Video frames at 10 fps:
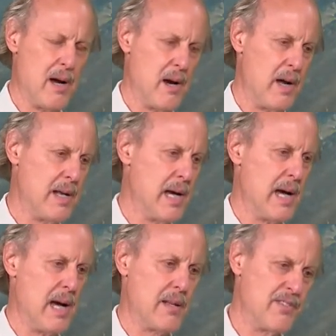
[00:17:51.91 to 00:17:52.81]

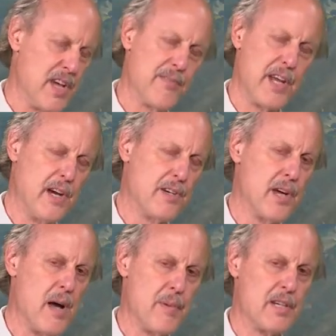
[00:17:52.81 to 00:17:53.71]
on self-care
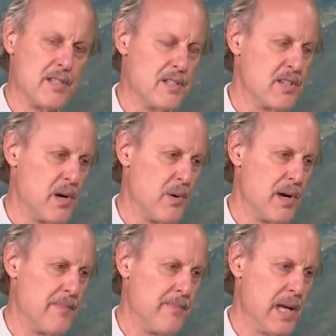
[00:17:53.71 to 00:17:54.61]
topics and so
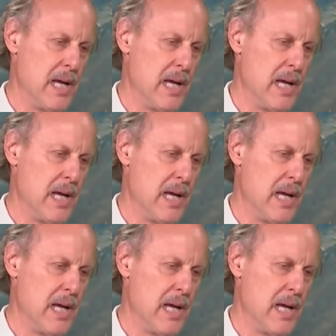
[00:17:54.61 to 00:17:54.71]
on.